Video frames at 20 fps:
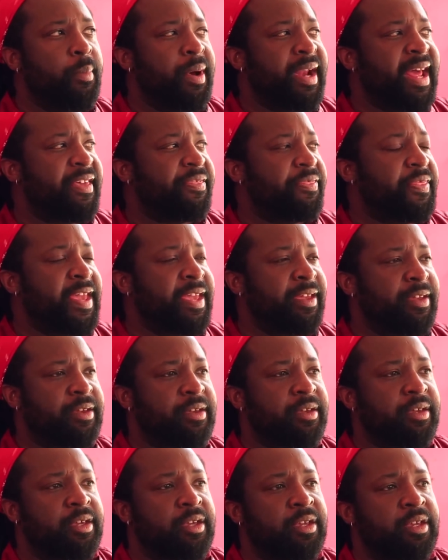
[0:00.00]
I think
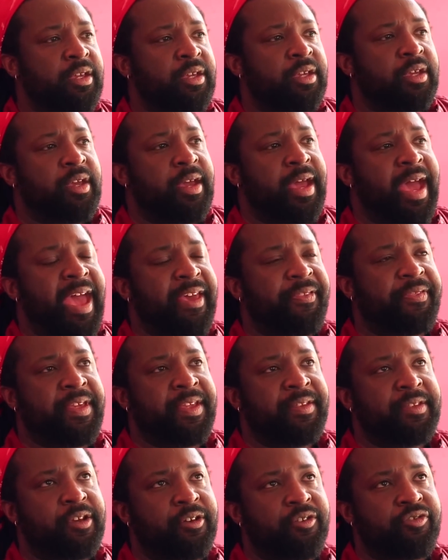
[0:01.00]

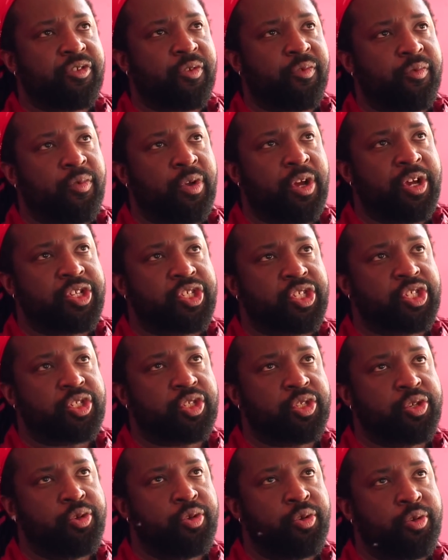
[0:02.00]
there's a rush
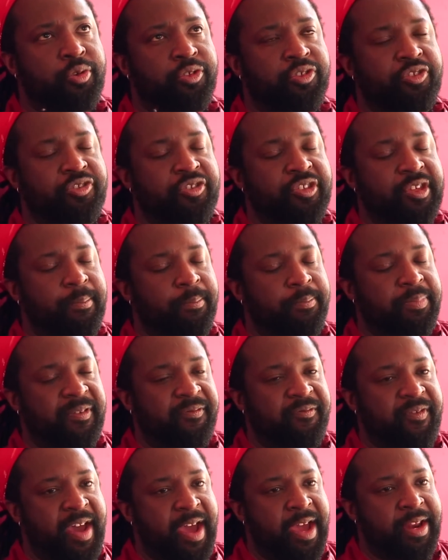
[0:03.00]
to
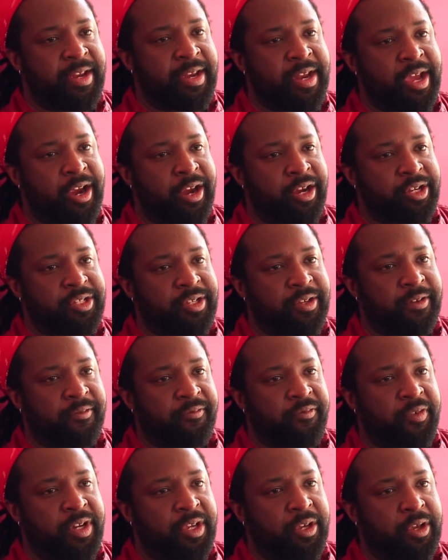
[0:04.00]
simplify the
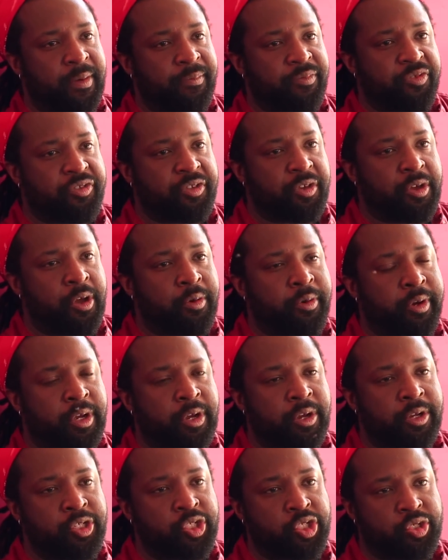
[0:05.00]
narrative when it comes to our
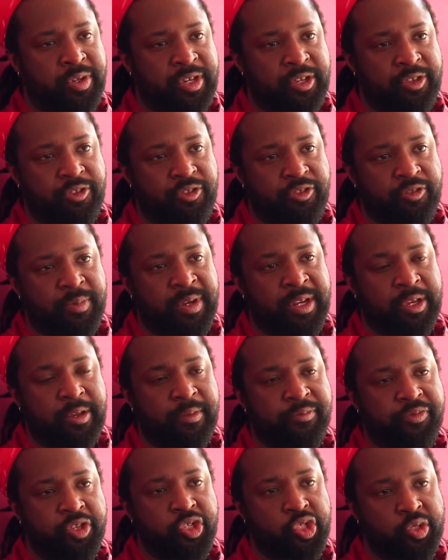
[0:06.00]
countries, when it
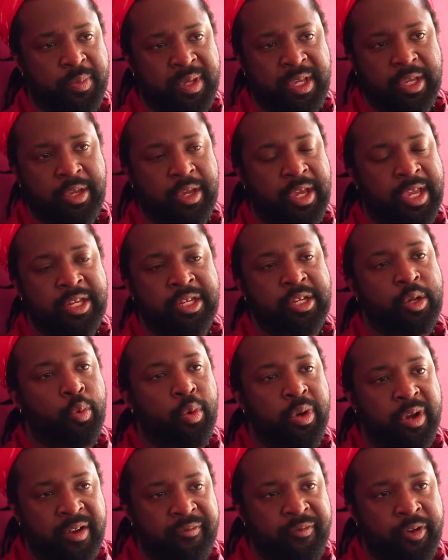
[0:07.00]
comes to Jamaica, India,
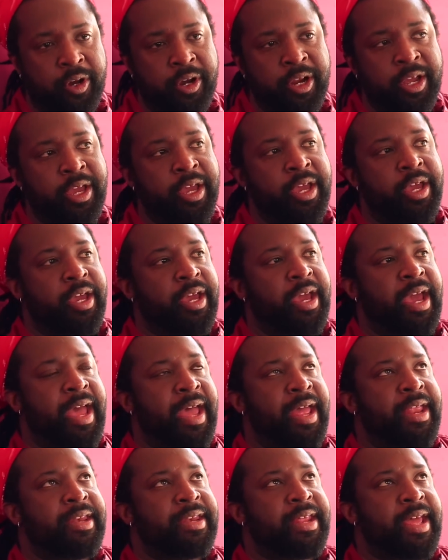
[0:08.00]
wherever,
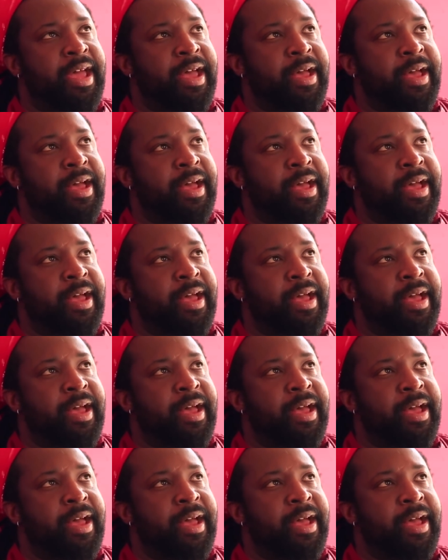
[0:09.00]
and